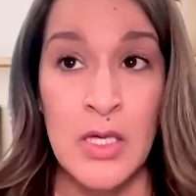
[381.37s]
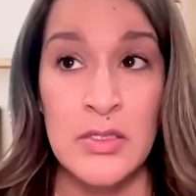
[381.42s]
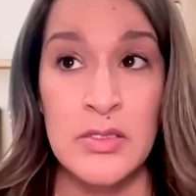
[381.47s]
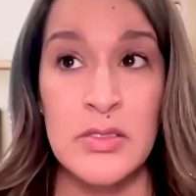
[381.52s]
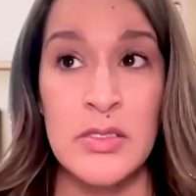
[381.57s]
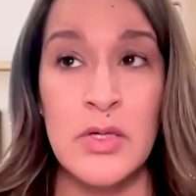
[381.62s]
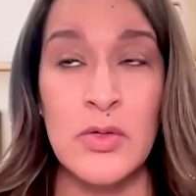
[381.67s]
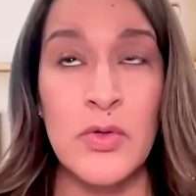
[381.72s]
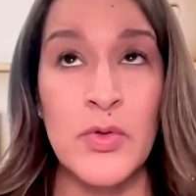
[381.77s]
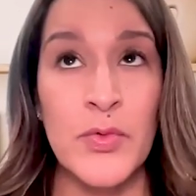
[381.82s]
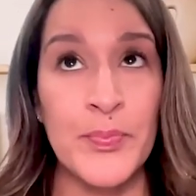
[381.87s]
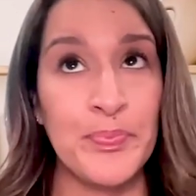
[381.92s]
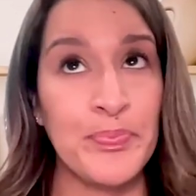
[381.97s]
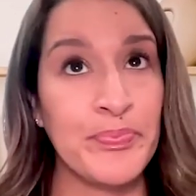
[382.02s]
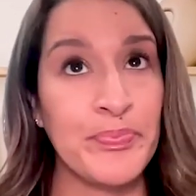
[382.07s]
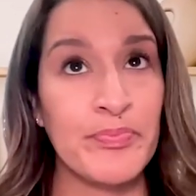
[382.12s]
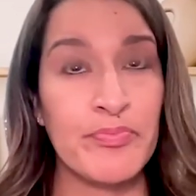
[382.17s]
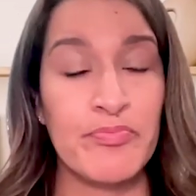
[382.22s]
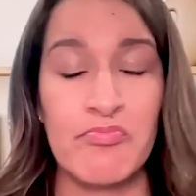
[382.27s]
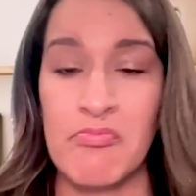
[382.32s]
So
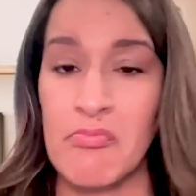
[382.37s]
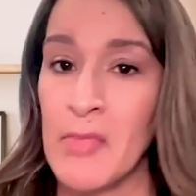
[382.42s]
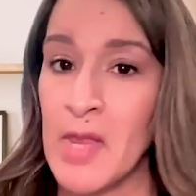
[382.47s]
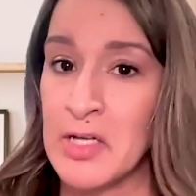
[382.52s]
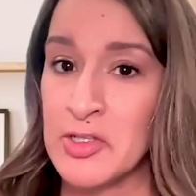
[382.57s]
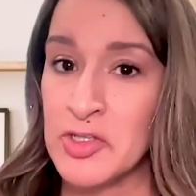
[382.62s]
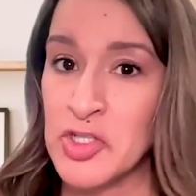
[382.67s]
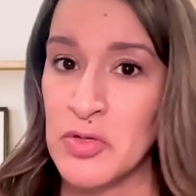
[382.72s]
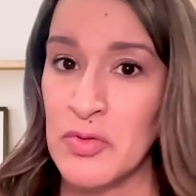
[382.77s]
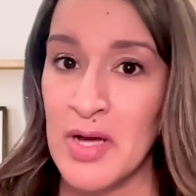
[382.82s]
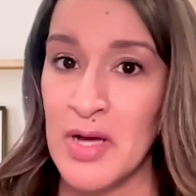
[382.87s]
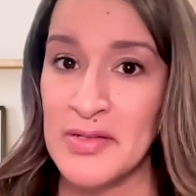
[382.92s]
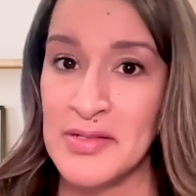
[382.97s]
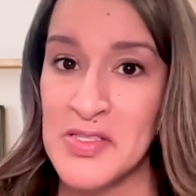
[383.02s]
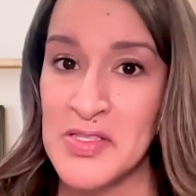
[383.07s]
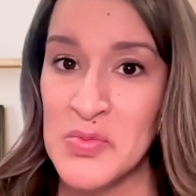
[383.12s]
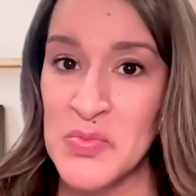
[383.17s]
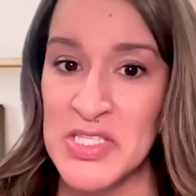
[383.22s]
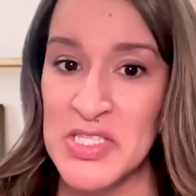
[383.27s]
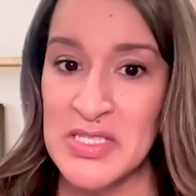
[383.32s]
do not
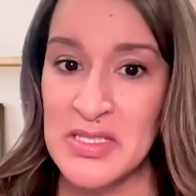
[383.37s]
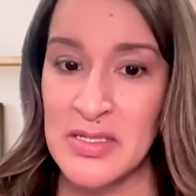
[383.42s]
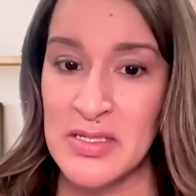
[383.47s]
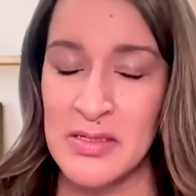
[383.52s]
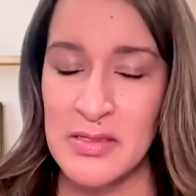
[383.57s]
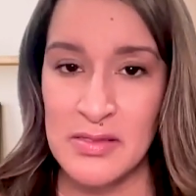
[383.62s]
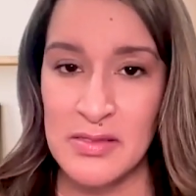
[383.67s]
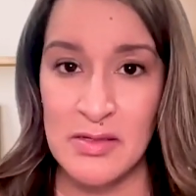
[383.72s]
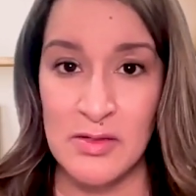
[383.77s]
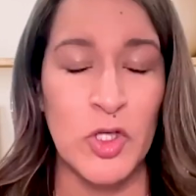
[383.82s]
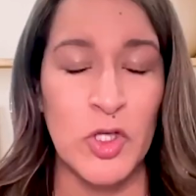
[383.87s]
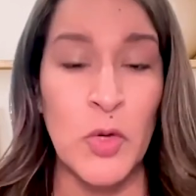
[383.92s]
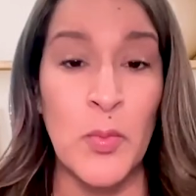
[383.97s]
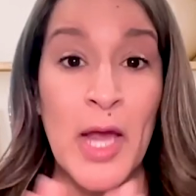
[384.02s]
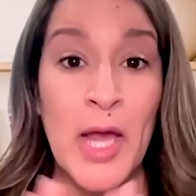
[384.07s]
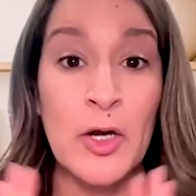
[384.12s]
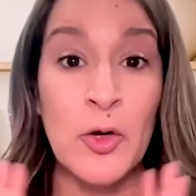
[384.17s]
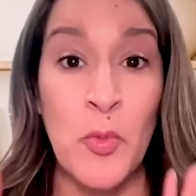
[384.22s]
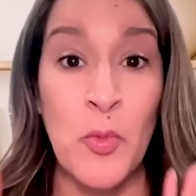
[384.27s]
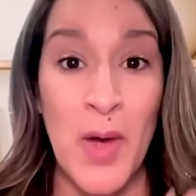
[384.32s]
dismiss this. No
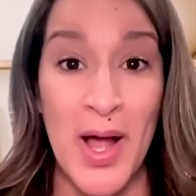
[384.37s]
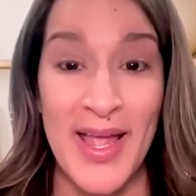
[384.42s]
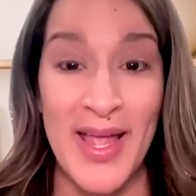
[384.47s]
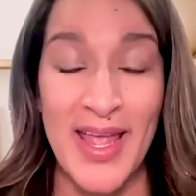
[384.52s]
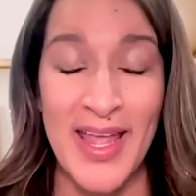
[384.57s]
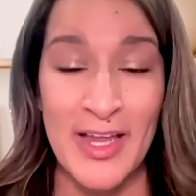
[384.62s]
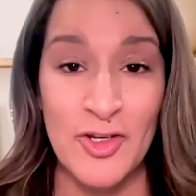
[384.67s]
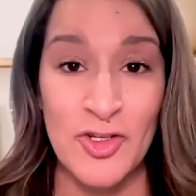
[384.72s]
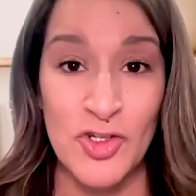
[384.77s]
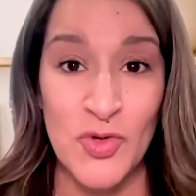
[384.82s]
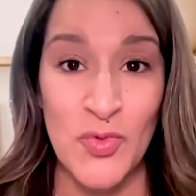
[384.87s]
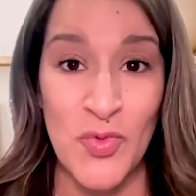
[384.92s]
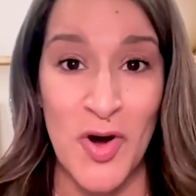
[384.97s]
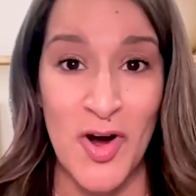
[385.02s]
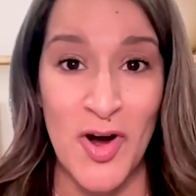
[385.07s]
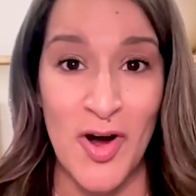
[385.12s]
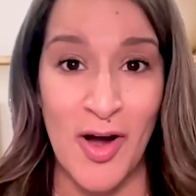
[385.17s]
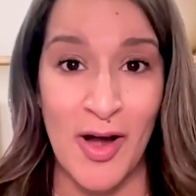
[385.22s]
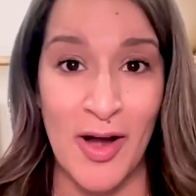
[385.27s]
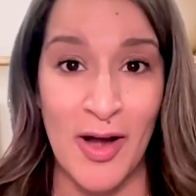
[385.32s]
matter what age you
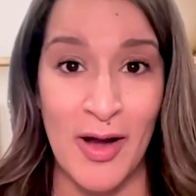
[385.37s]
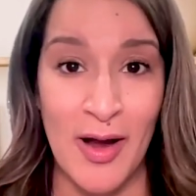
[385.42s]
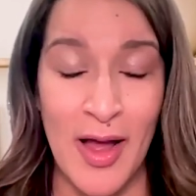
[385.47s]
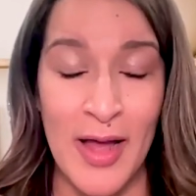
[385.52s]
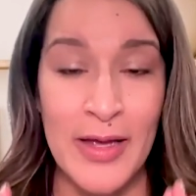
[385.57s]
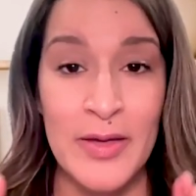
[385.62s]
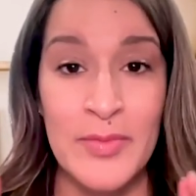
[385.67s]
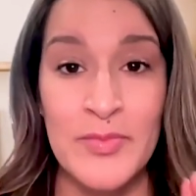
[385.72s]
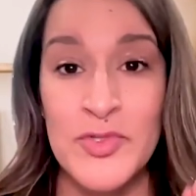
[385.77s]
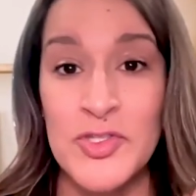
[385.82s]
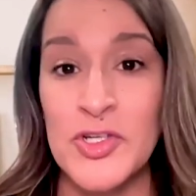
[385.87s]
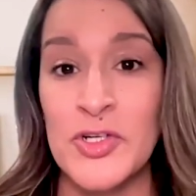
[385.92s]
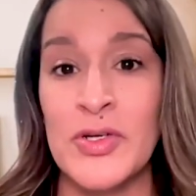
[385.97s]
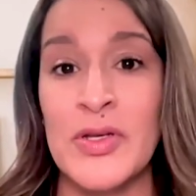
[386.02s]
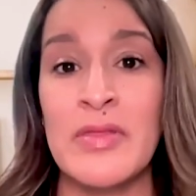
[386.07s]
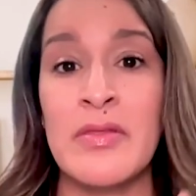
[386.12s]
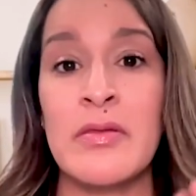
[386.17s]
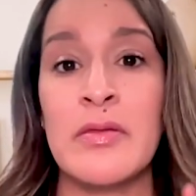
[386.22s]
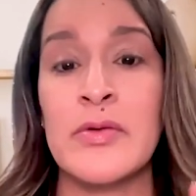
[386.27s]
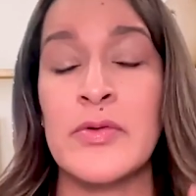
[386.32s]
are, I am
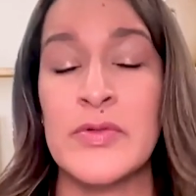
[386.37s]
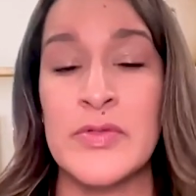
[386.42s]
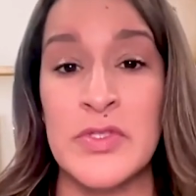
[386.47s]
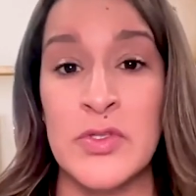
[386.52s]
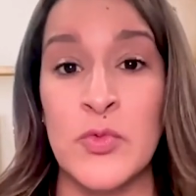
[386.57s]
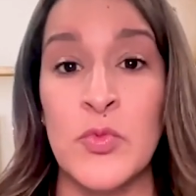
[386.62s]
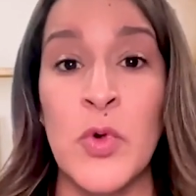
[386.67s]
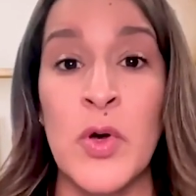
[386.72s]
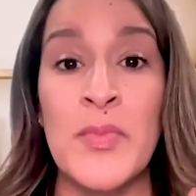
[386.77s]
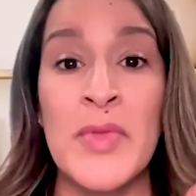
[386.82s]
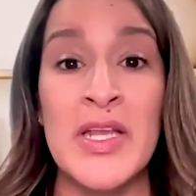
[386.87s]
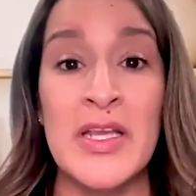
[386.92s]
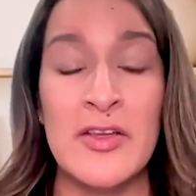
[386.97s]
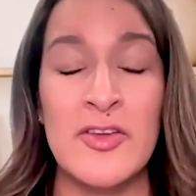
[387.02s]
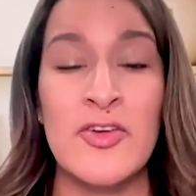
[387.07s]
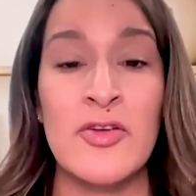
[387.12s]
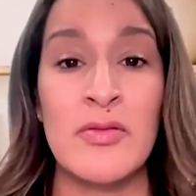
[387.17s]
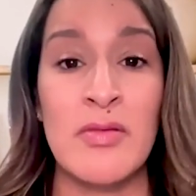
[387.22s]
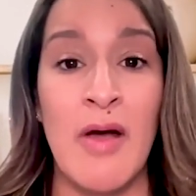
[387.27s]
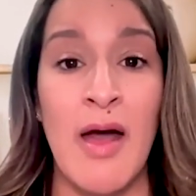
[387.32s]
certain that there is a woman in
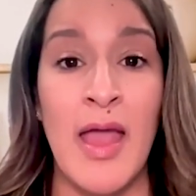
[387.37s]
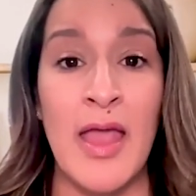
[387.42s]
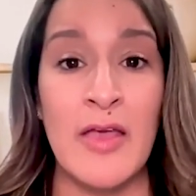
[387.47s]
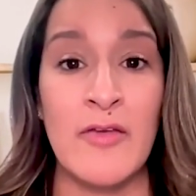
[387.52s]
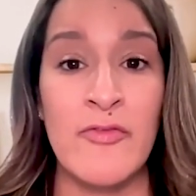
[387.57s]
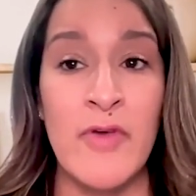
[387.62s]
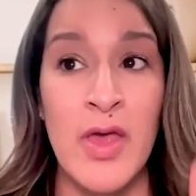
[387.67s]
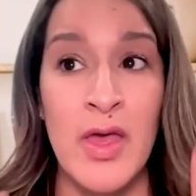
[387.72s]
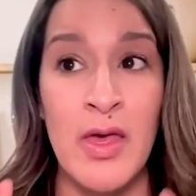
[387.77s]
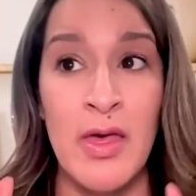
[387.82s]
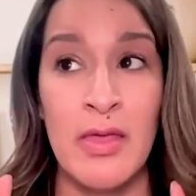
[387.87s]
your life